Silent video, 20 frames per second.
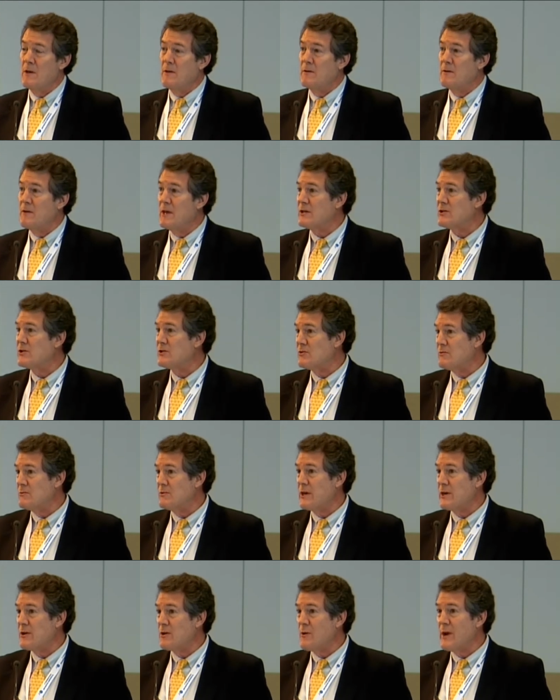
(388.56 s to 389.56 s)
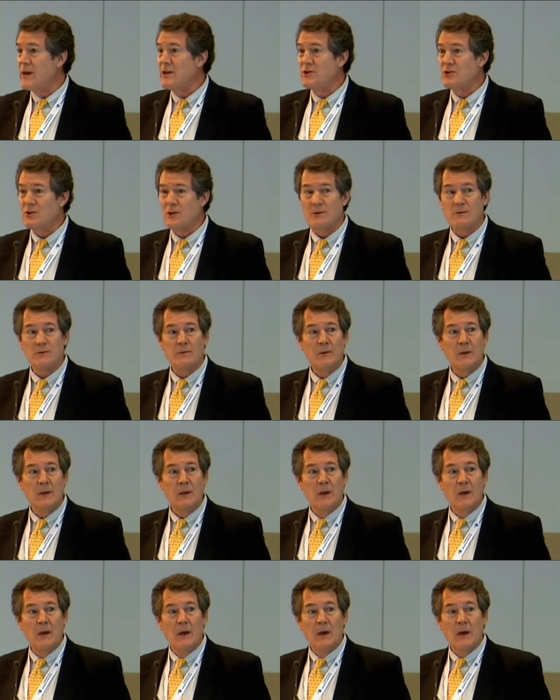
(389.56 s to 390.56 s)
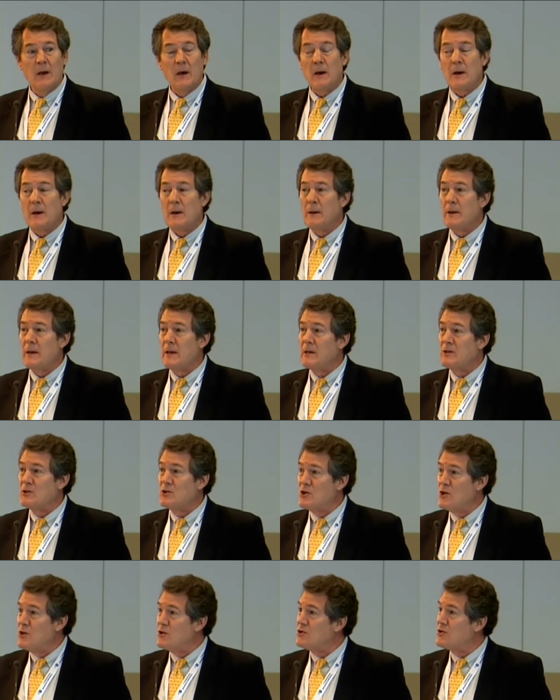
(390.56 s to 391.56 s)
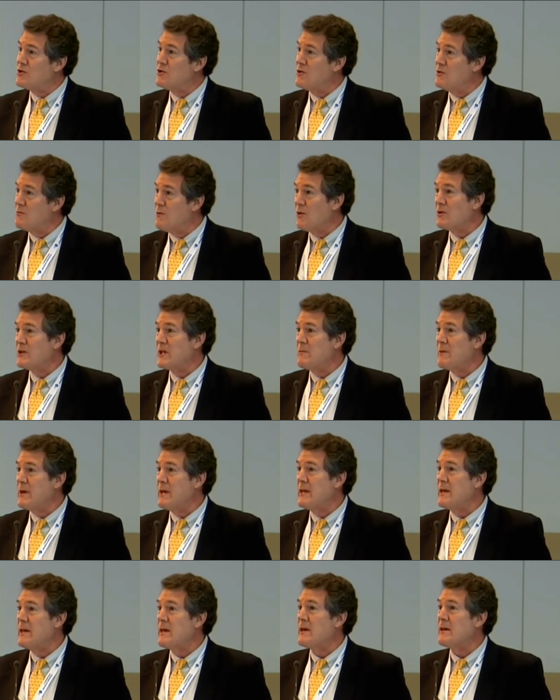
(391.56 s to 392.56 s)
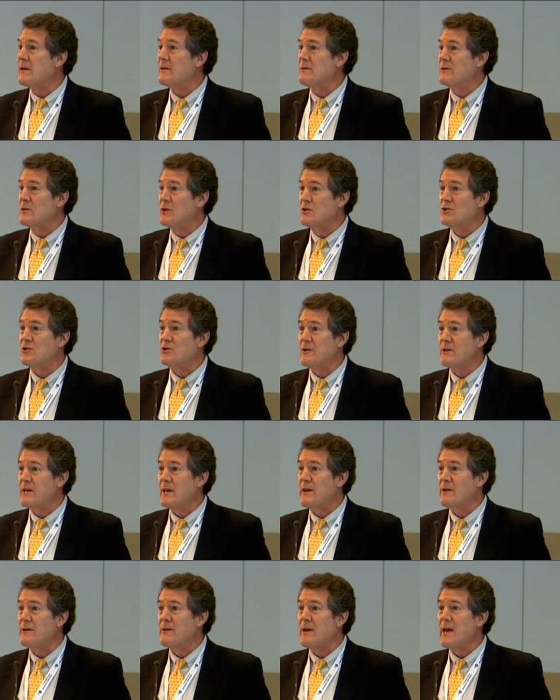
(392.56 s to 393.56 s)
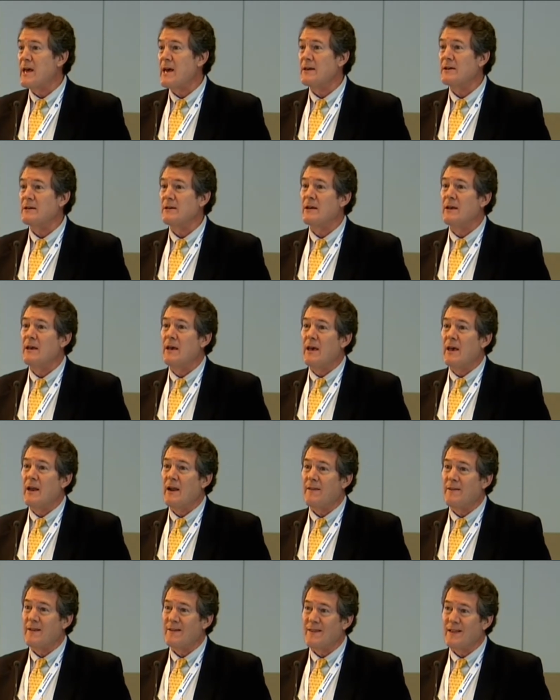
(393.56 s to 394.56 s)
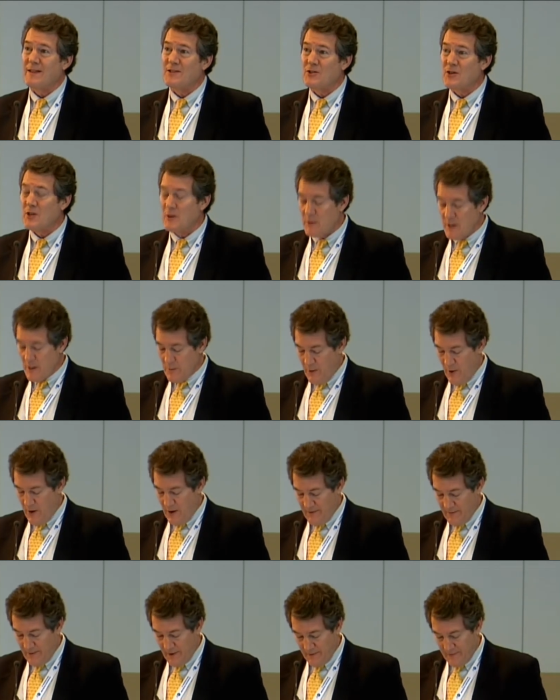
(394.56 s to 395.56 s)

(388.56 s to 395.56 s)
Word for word: This generation uh, is used to multimedia, used to the internet, and I think that's going to be a part of our